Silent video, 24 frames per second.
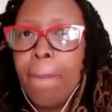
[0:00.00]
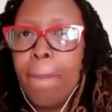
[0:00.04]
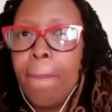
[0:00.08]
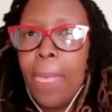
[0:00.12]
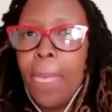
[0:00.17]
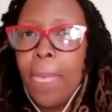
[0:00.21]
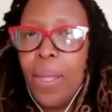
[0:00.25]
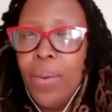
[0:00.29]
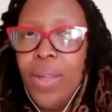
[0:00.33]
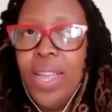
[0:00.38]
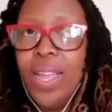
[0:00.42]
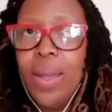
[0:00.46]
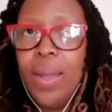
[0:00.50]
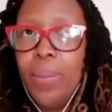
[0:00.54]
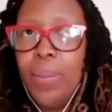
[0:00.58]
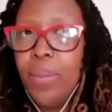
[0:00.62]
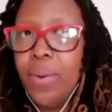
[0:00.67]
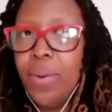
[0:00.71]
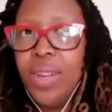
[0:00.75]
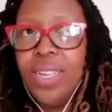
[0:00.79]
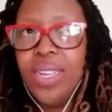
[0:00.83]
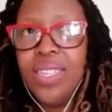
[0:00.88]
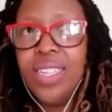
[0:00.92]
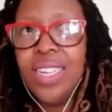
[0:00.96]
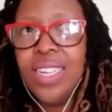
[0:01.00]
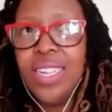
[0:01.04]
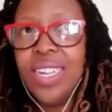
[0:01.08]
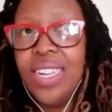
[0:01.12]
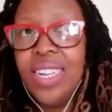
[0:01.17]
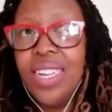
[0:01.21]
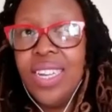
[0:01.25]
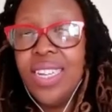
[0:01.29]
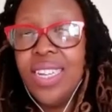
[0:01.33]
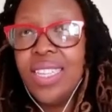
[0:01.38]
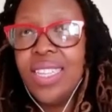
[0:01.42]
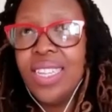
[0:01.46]
We embrace it.
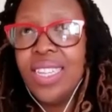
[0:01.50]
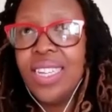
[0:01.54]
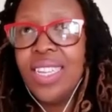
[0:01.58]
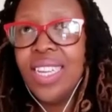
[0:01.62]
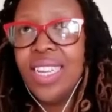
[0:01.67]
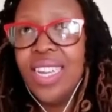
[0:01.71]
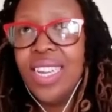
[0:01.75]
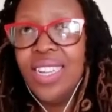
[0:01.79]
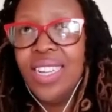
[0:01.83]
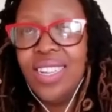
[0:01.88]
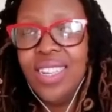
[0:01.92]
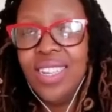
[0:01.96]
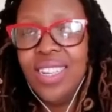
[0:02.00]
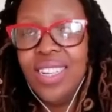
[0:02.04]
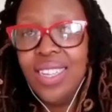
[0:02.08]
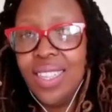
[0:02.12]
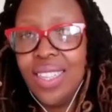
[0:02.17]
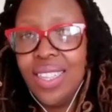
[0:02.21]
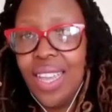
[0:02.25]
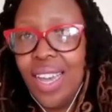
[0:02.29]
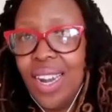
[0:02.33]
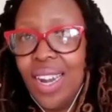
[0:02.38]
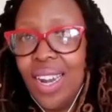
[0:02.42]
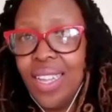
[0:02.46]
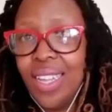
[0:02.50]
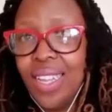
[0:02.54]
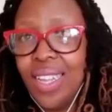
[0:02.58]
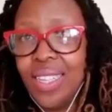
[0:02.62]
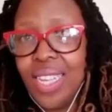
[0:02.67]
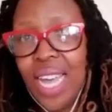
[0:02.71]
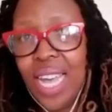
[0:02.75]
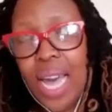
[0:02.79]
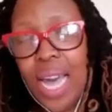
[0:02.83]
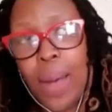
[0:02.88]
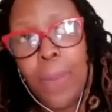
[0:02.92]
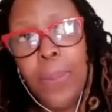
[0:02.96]
It's the changes that has
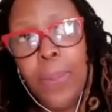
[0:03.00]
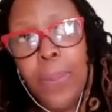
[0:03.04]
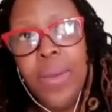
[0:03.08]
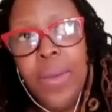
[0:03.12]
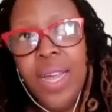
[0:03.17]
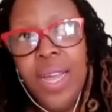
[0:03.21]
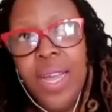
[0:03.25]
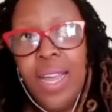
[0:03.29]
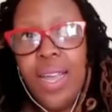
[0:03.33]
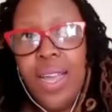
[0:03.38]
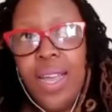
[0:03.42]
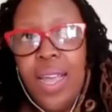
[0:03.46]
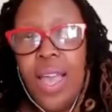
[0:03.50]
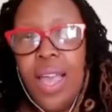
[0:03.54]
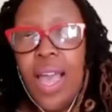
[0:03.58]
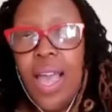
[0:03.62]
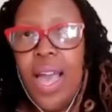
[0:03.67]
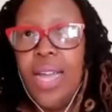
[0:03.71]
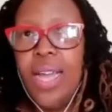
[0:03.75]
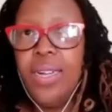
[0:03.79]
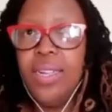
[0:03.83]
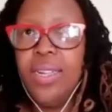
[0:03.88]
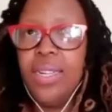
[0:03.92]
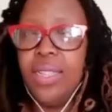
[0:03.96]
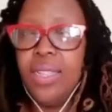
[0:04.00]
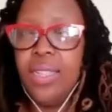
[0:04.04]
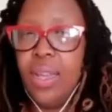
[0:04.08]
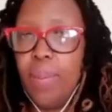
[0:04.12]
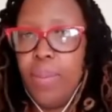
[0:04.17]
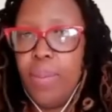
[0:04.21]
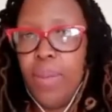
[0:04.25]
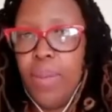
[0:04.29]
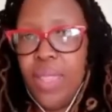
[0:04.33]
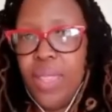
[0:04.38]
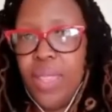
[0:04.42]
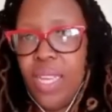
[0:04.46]
come, and
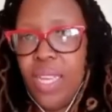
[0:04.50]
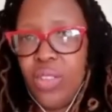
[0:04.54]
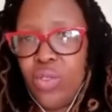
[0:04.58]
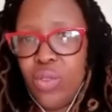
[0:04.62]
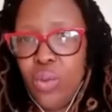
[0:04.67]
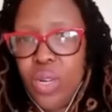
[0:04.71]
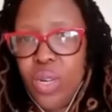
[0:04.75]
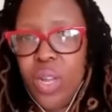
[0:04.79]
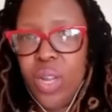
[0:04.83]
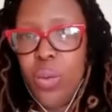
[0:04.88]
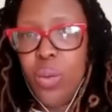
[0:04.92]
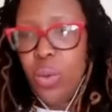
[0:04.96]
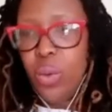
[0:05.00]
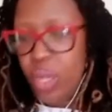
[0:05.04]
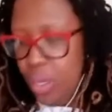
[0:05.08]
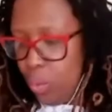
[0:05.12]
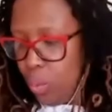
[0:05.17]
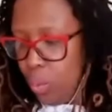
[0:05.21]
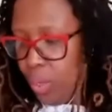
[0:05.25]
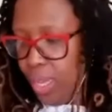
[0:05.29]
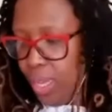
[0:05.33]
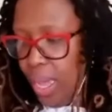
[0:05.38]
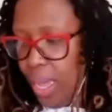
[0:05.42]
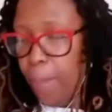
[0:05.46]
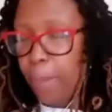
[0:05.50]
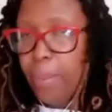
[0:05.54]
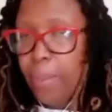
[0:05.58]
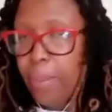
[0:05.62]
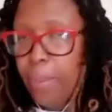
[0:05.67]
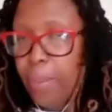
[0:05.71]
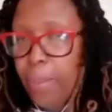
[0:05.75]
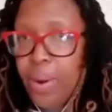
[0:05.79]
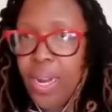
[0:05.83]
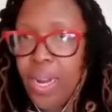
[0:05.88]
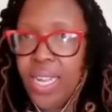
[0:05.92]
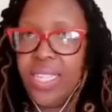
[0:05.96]
the sooner we
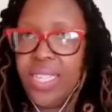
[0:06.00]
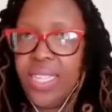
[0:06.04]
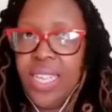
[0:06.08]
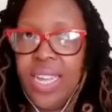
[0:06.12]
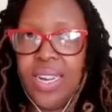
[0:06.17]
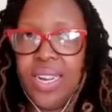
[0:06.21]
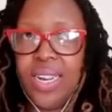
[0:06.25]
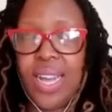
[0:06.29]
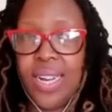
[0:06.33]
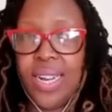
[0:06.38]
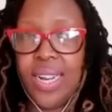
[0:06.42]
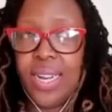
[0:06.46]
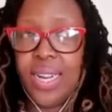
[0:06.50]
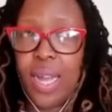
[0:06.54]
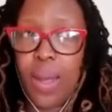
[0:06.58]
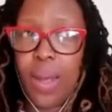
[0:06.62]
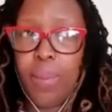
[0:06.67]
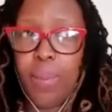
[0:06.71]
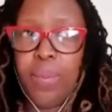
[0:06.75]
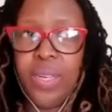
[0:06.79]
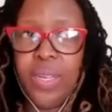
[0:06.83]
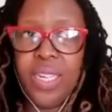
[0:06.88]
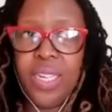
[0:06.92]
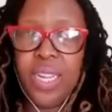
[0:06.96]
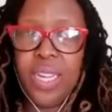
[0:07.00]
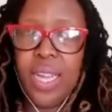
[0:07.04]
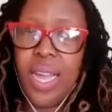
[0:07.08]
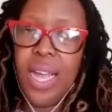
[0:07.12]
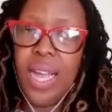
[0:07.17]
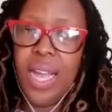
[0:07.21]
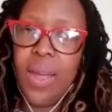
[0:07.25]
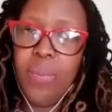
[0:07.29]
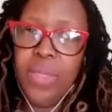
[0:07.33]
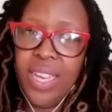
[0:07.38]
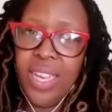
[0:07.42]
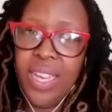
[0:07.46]
embrace and adapt,
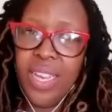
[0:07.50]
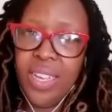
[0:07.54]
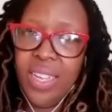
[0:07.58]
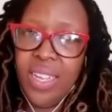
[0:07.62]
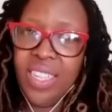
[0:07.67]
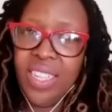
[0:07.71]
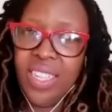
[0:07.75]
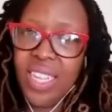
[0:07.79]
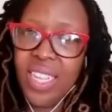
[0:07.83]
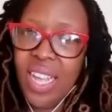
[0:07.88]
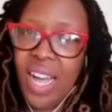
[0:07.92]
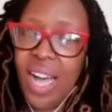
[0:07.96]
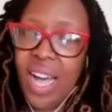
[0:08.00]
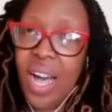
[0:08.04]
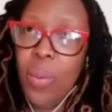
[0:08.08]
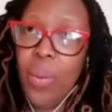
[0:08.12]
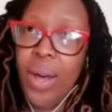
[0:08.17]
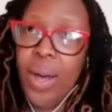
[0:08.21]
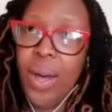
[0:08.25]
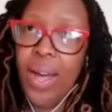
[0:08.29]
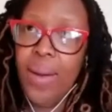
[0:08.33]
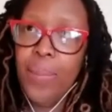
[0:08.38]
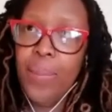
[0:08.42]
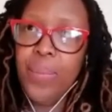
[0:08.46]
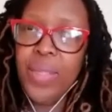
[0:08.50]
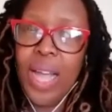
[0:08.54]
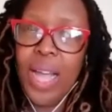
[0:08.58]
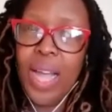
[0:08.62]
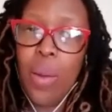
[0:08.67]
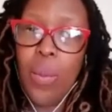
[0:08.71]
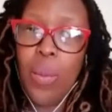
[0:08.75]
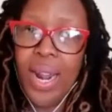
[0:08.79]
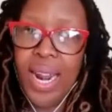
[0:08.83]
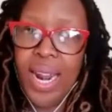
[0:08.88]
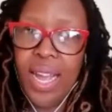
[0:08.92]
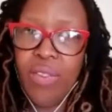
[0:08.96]
the easier our
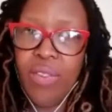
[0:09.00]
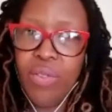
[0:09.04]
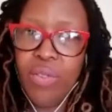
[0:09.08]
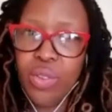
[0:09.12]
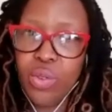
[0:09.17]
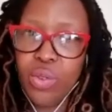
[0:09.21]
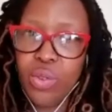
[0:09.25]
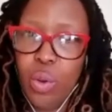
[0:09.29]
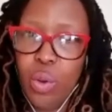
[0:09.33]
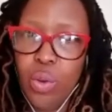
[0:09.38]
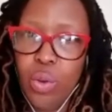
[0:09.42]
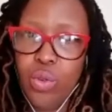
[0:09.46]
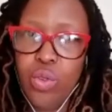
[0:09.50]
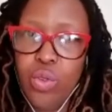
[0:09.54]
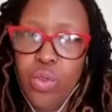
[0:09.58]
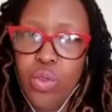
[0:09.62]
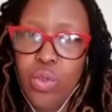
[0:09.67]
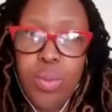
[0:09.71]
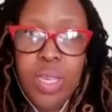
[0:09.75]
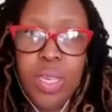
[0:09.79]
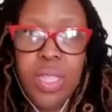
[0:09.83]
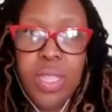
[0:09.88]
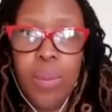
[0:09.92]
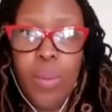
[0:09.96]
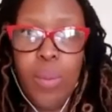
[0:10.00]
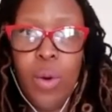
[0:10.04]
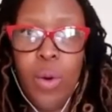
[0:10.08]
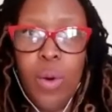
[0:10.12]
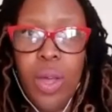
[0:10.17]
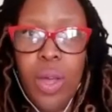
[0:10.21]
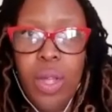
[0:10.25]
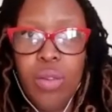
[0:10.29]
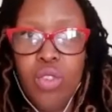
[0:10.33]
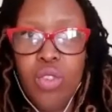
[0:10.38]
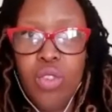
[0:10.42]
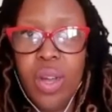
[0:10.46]
life is going to be. The more
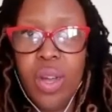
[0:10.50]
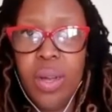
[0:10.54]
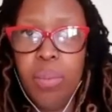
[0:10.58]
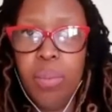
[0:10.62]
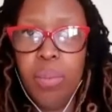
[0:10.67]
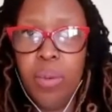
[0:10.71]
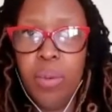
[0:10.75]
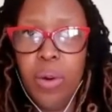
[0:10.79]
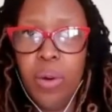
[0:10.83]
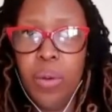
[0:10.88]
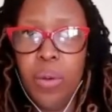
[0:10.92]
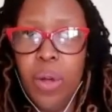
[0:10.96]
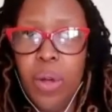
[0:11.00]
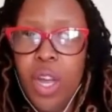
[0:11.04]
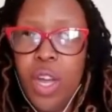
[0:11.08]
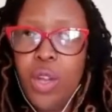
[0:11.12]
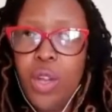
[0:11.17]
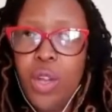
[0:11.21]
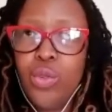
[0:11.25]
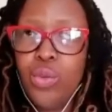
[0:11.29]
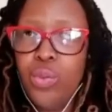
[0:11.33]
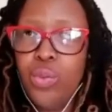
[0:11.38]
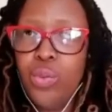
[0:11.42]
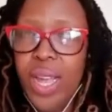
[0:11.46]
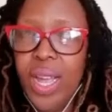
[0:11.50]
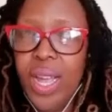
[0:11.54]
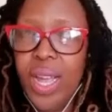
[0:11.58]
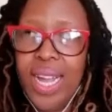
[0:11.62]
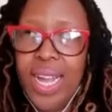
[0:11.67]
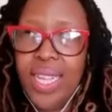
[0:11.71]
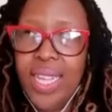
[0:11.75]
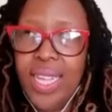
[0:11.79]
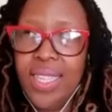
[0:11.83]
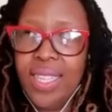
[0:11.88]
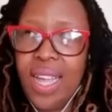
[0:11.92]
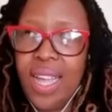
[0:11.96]
enjoyable to
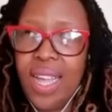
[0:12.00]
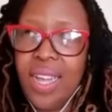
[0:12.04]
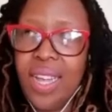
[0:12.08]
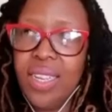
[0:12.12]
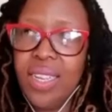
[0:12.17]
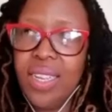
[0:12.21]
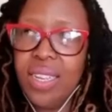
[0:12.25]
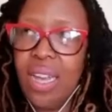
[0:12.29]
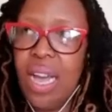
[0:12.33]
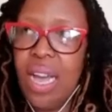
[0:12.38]
realize that